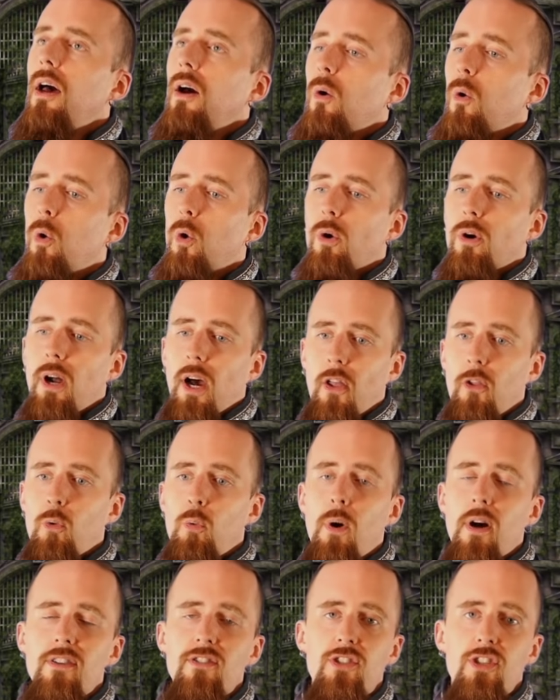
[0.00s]
or
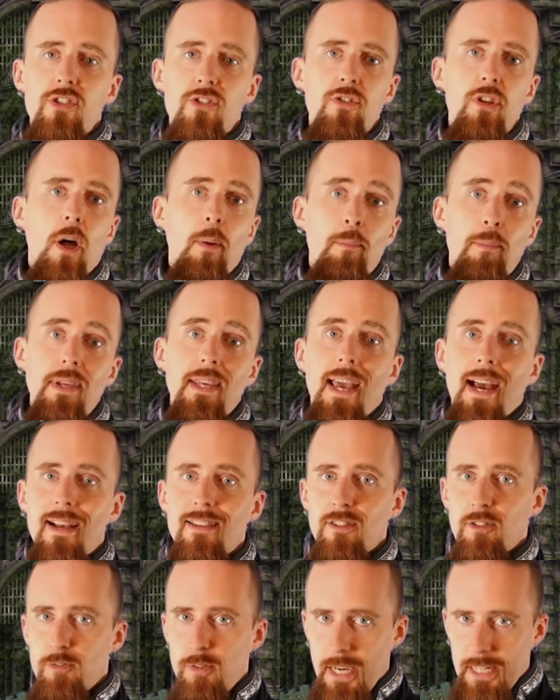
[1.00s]
otherwise just not be
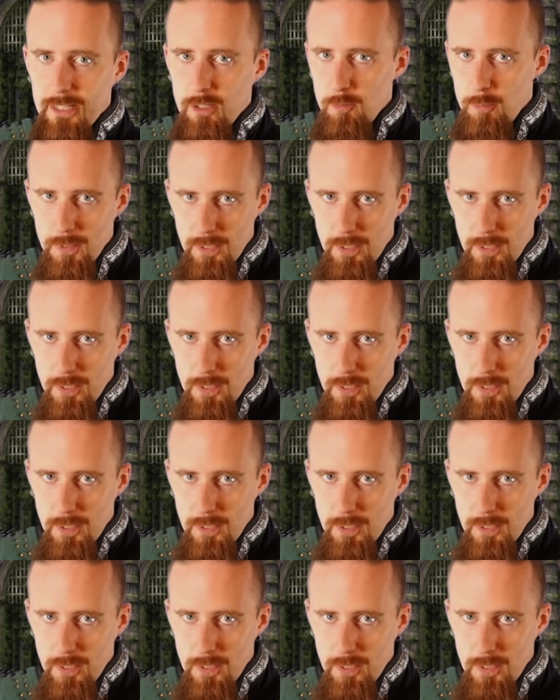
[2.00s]
as effective